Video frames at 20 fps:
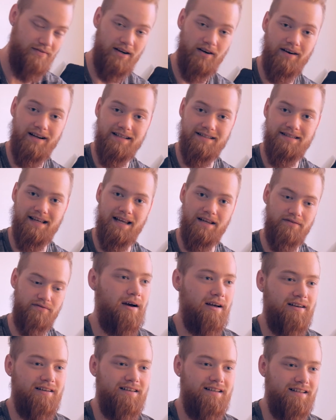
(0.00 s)
very safe,
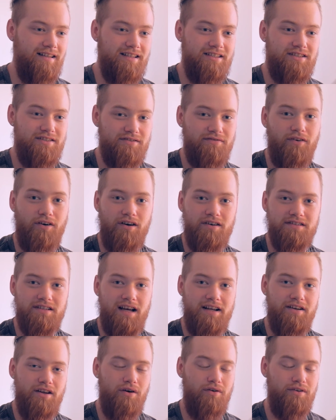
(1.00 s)
at least as far as
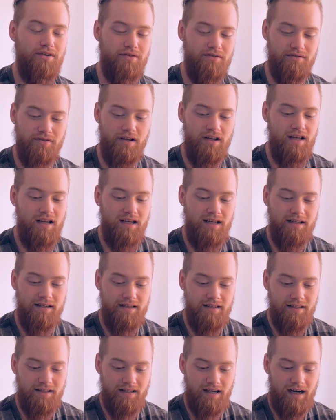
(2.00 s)
I know.
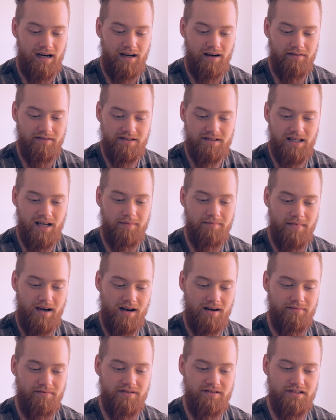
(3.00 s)
Obviously I'm
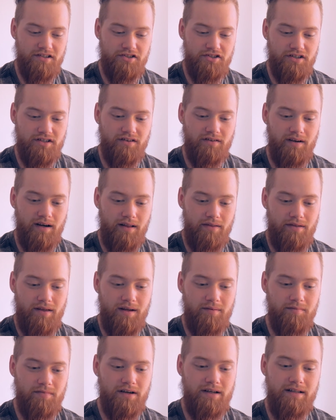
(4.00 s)
not a physician or
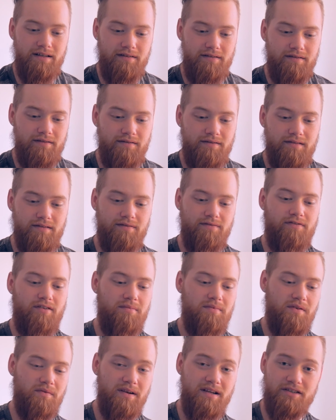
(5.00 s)
anything, but
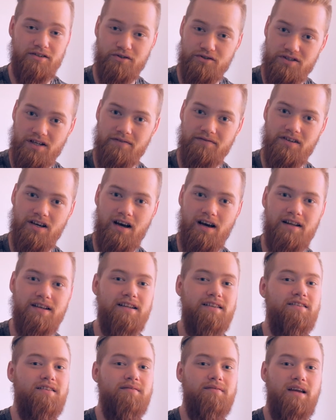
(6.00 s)
from the research I've done
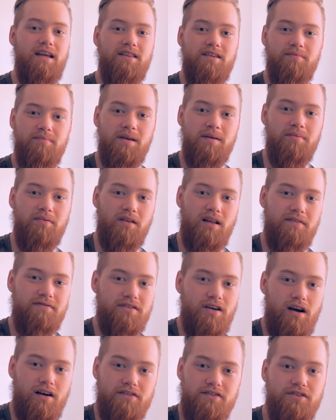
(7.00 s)
and the people I've
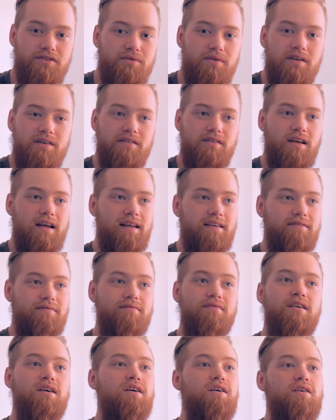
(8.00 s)
talked to
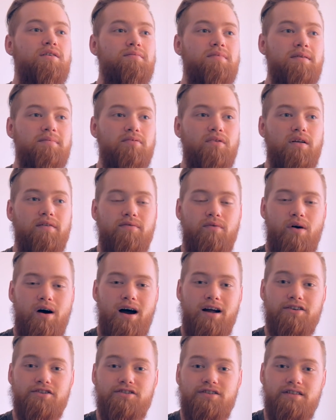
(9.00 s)
and people I've
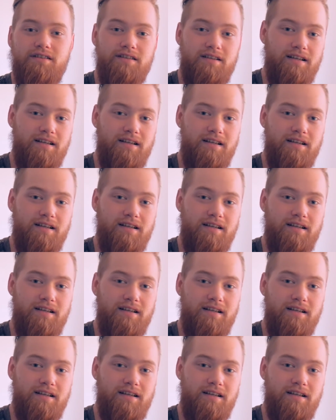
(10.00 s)
watched,